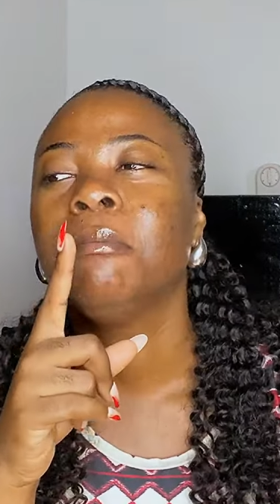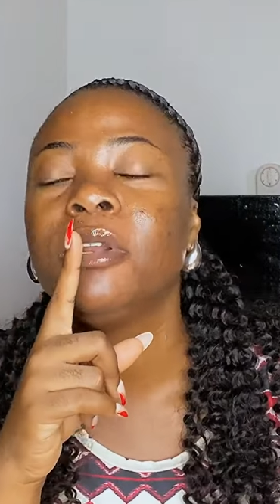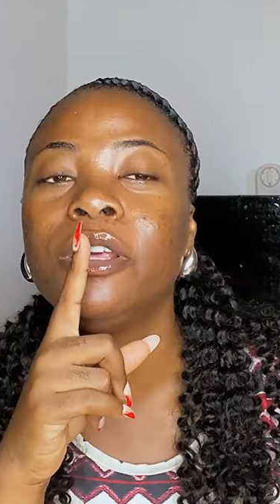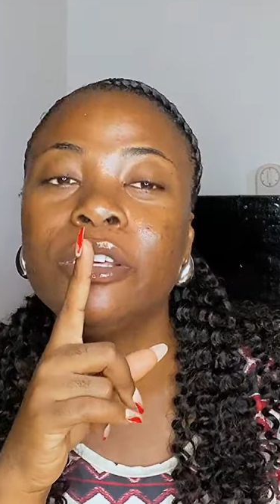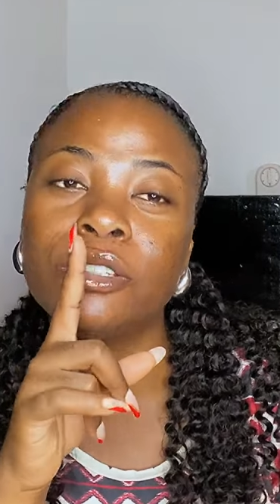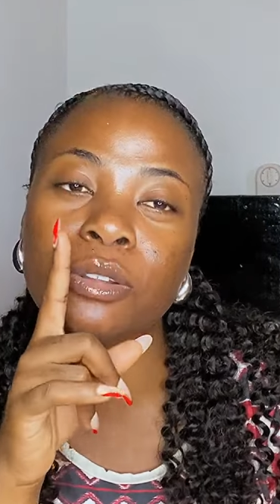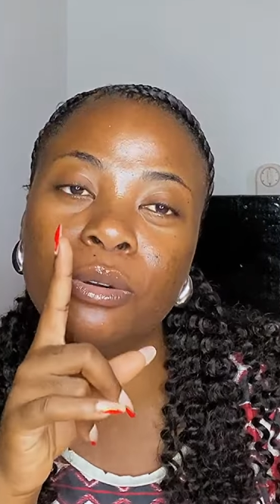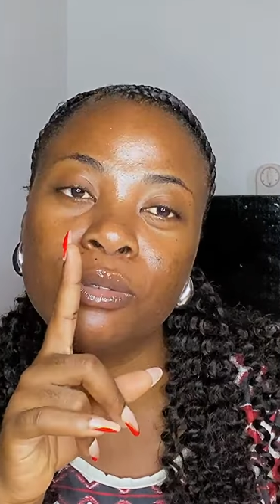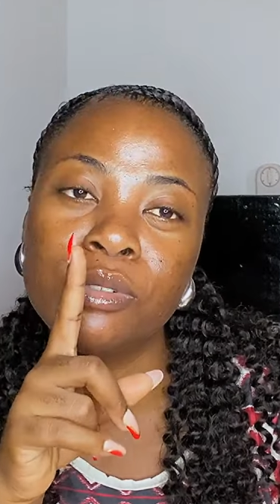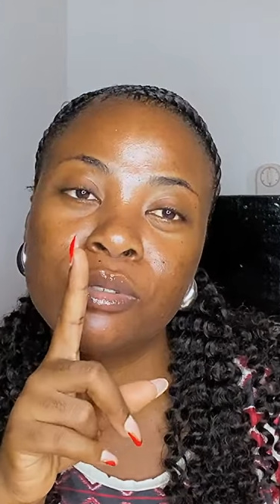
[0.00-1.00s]
please
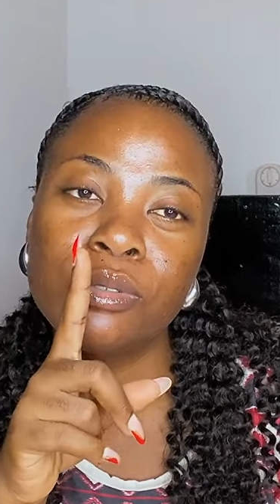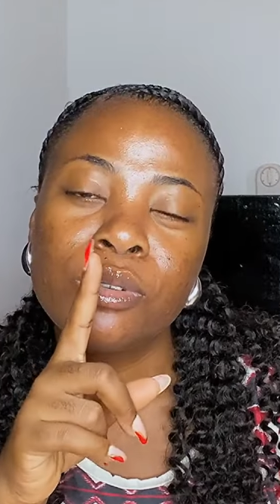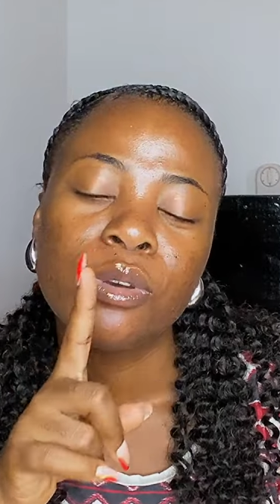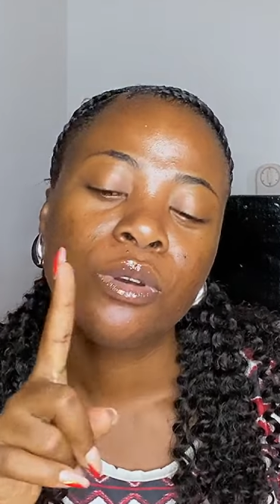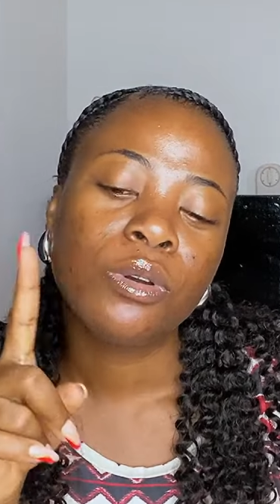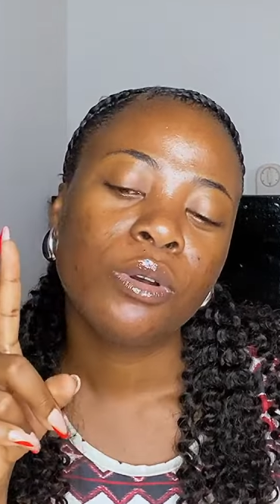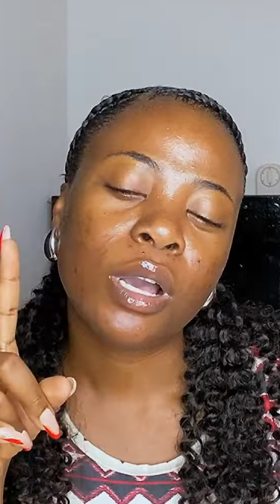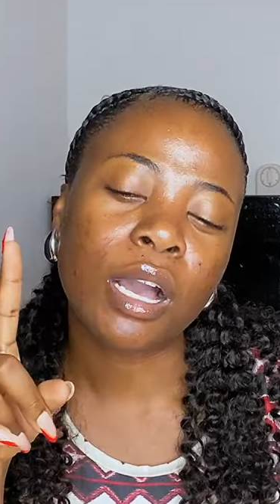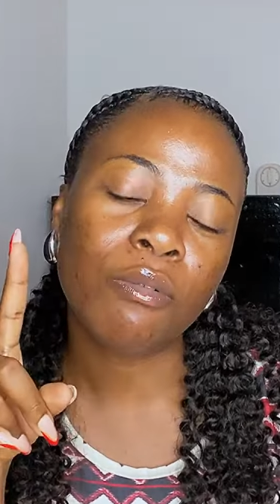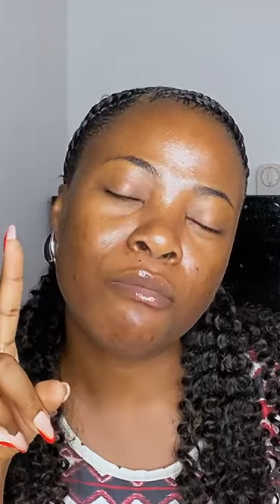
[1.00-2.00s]
note,
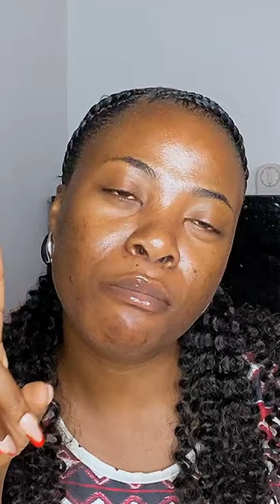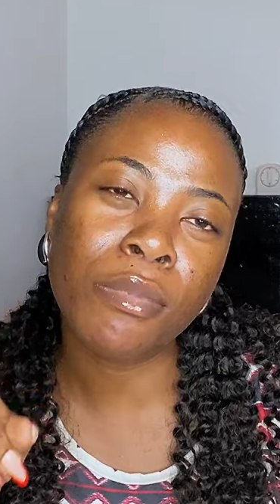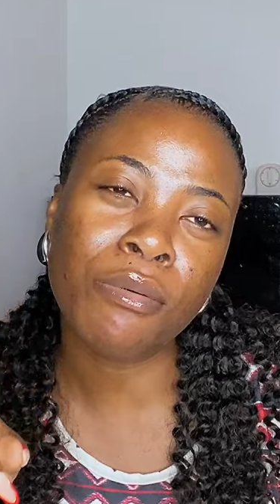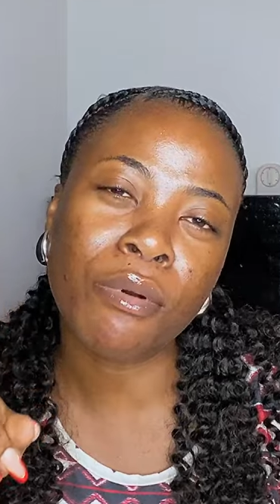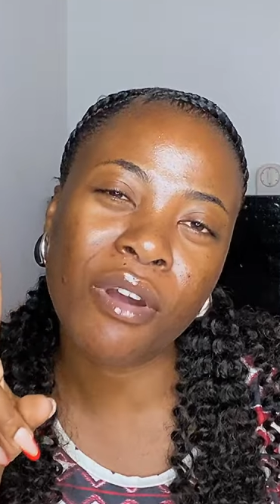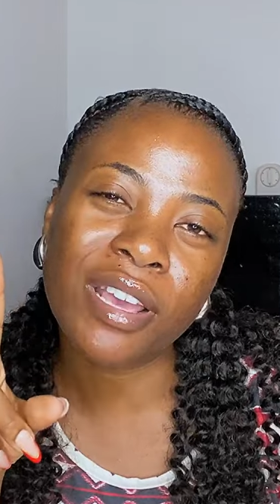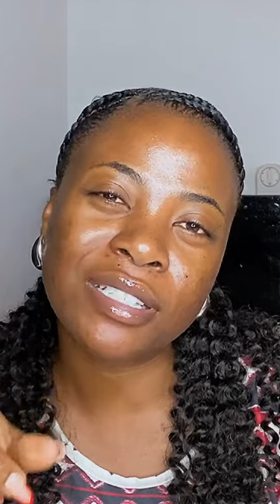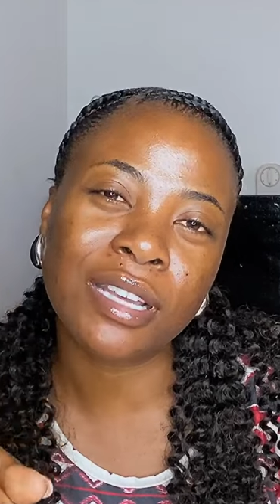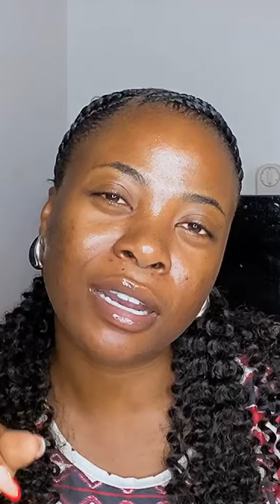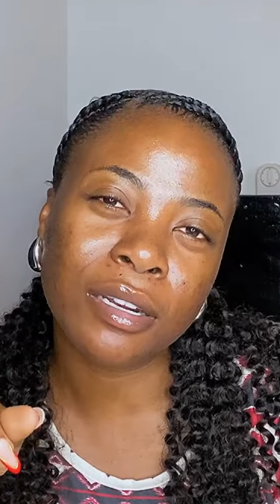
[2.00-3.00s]
I will mirror
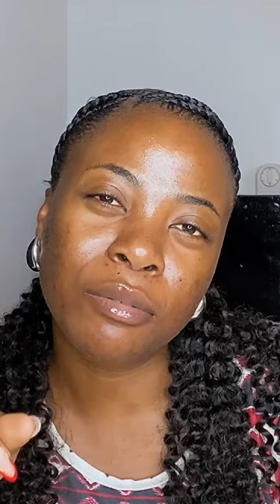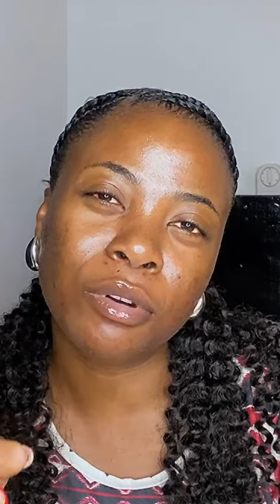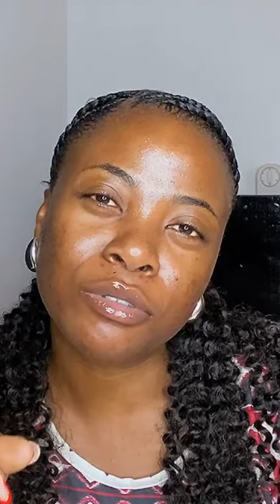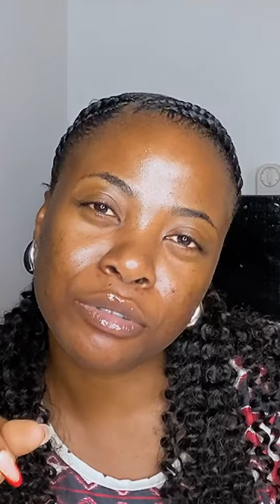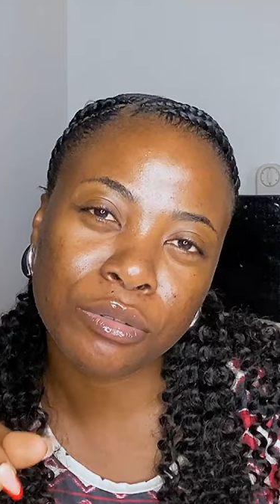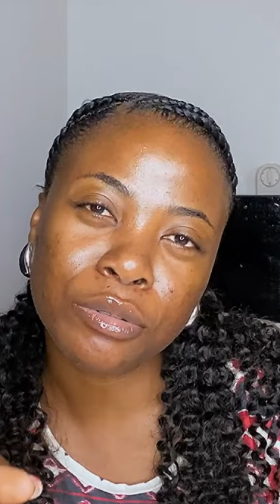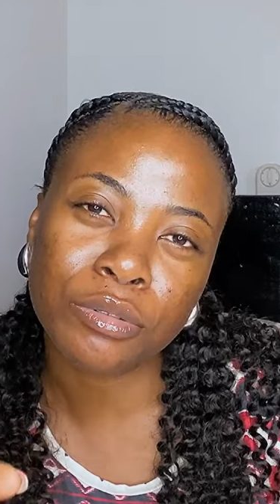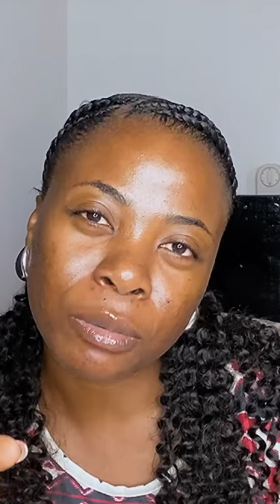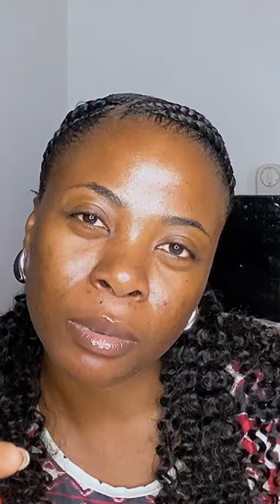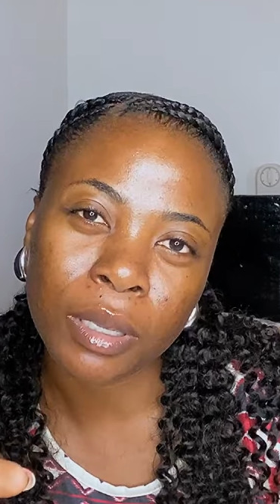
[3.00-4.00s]
exactly what you do
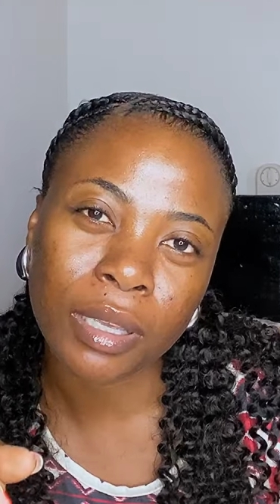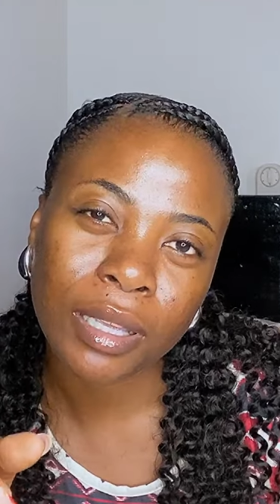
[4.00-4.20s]
to me,